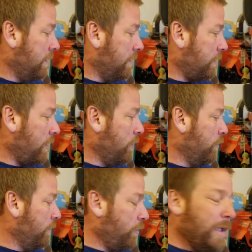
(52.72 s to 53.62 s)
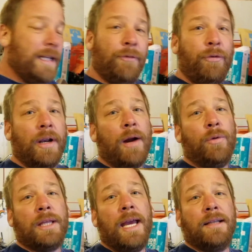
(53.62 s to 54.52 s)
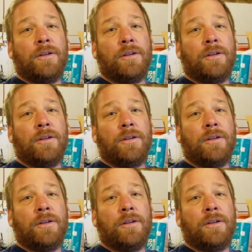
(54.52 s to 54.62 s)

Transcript: So we need to figure out what the heck's